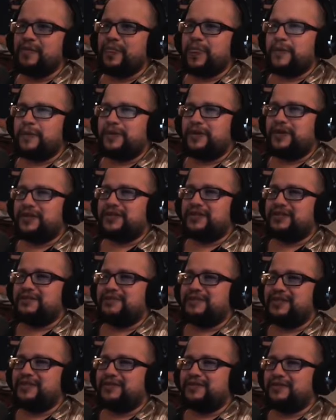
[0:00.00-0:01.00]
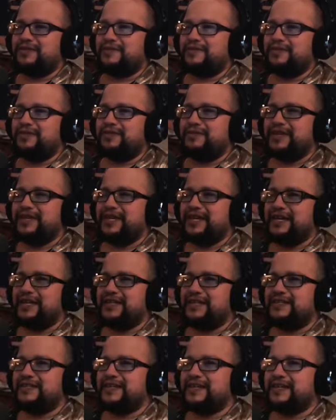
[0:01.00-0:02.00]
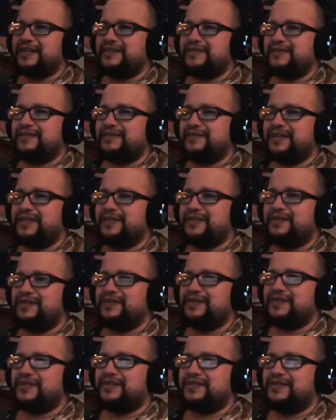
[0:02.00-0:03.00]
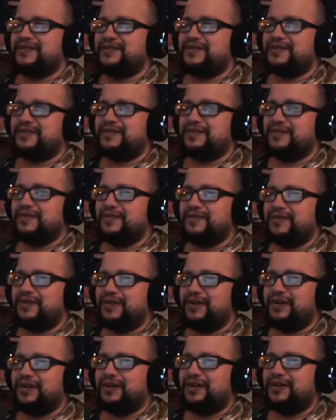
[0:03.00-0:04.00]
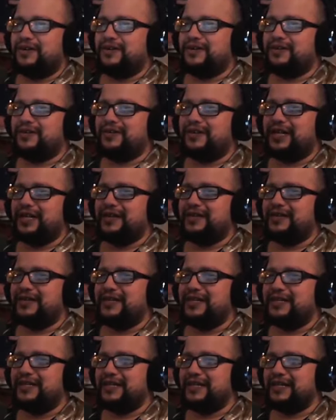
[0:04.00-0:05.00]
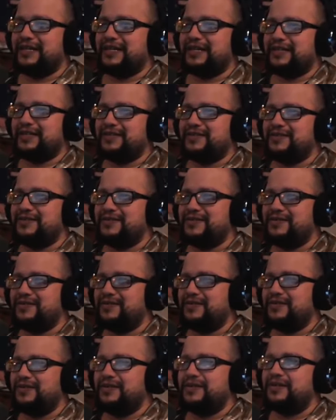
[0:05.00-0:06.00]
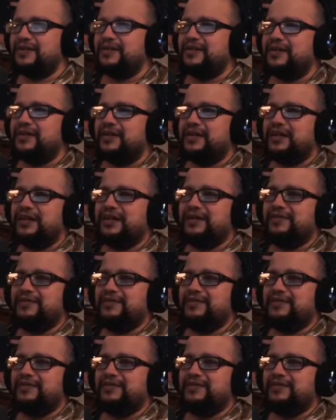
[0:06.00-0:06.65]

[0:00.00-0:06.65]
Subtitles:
We'll also be doing what we can to check out some of the other adjusted suits over on our other account that didn't get this suit, and